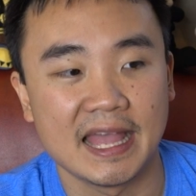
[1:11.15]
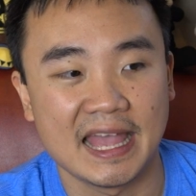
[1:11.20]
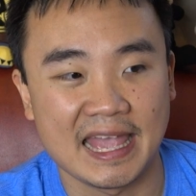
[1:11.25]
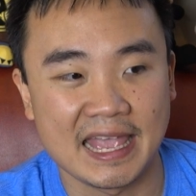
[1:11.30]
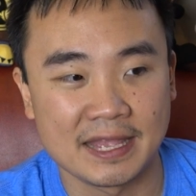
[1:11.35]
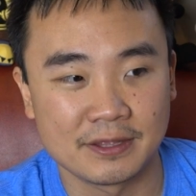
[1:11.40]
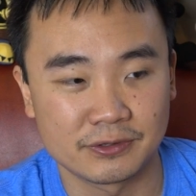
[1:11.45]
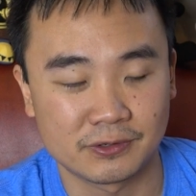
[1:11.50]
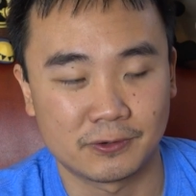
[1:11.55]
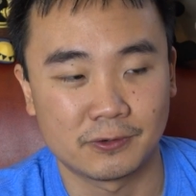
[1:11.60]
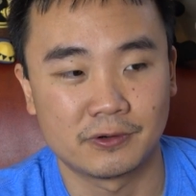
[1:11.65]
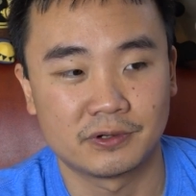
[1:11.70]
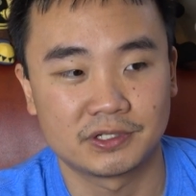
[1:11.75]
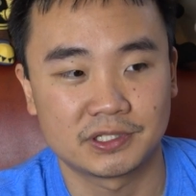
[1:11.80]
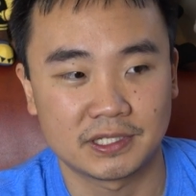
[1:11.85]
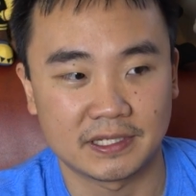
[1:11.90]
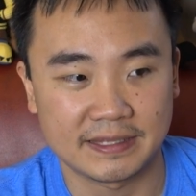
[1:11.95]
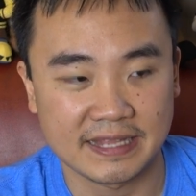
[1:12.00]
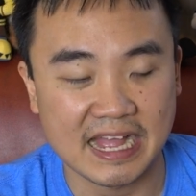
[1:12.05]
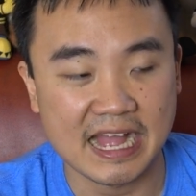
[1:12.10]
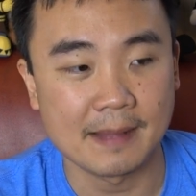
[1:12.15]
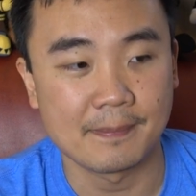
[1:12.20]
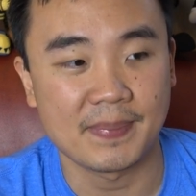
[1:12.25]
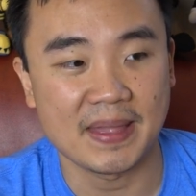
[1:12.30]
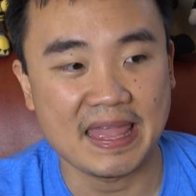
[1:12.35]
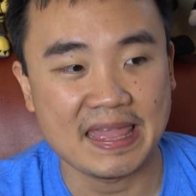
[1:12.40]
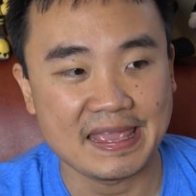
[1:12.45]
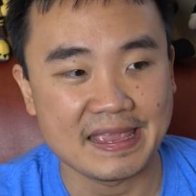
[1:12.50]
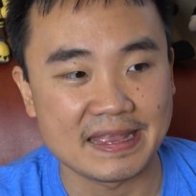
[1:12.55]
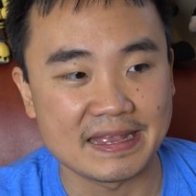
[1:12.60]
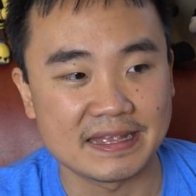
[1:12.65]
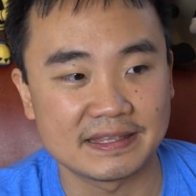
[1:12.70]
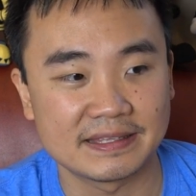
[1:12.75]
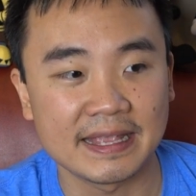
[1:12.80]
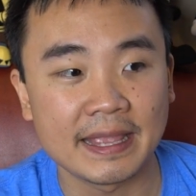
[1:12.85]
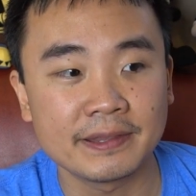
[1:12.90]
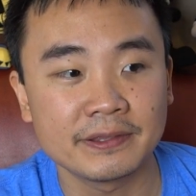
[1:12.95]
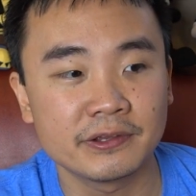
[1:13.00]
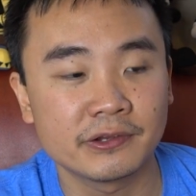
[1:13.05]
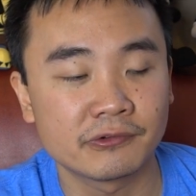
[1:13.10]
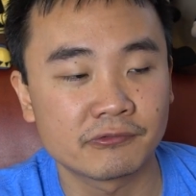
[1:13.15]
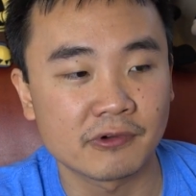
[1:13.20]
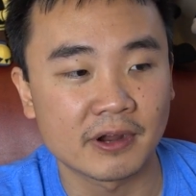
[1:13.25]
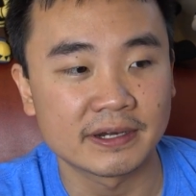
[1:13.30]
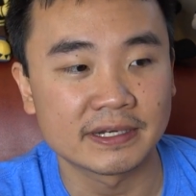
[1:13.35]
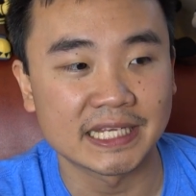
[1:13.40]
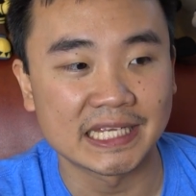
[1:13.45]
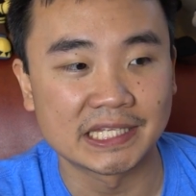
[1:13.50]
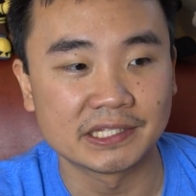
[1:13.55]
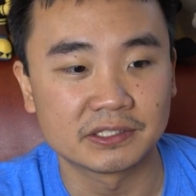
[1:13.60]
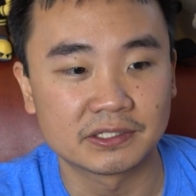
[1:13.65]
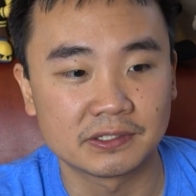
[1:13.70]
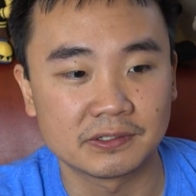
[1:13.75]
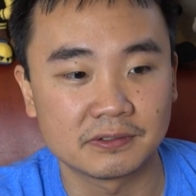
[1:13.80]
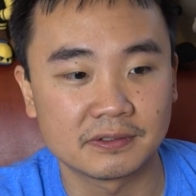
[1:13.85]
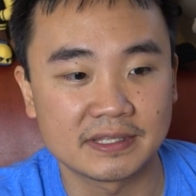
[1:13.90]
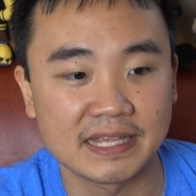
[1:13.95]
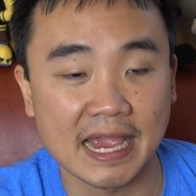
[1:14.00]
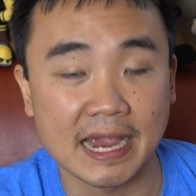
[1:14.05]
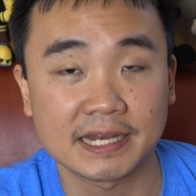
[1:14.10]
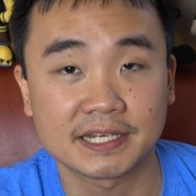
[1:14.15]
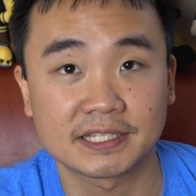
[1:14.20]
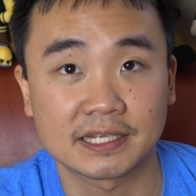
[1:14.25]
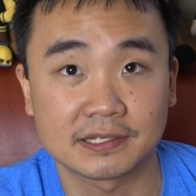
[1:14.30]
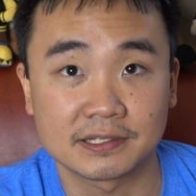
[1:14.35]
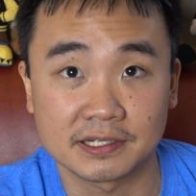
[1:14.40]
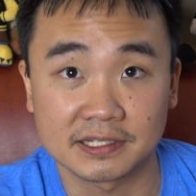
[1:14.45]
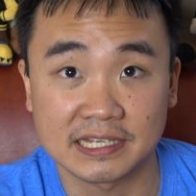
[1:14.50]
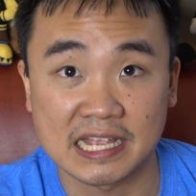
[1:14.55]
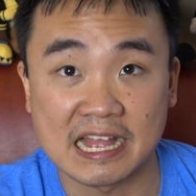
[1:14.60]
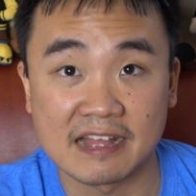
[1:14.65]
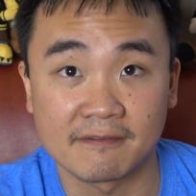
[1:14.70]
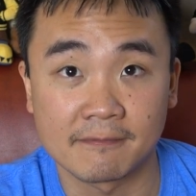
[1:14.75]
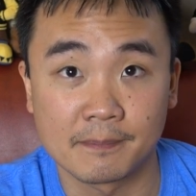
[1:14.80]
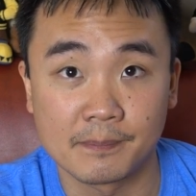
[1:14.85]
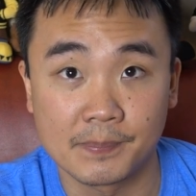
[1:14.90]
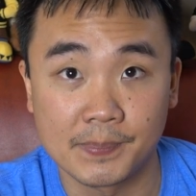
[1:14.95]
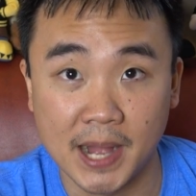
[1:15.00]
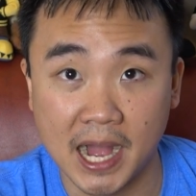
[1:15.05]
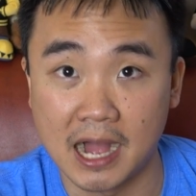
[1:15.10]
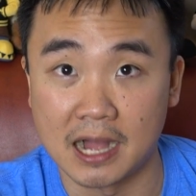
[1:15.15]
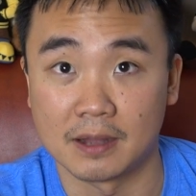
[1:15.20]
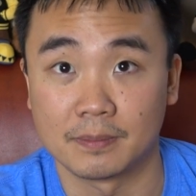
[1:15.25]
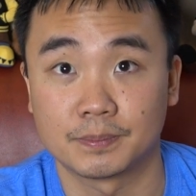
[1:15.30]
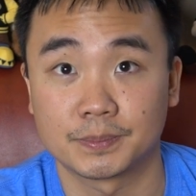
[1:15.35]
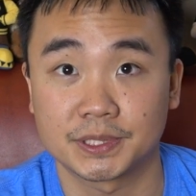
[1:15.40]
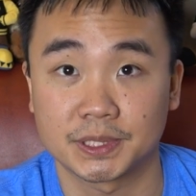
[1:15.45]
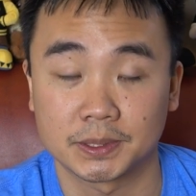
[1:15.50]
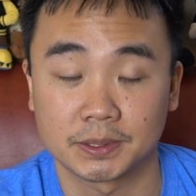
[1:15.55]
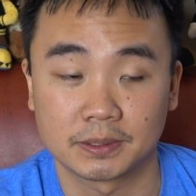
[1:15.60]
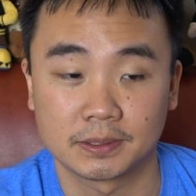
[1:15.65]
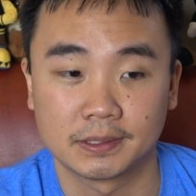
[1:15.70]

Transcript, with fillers: And towards the top 8, then you run into decks that just have bombs.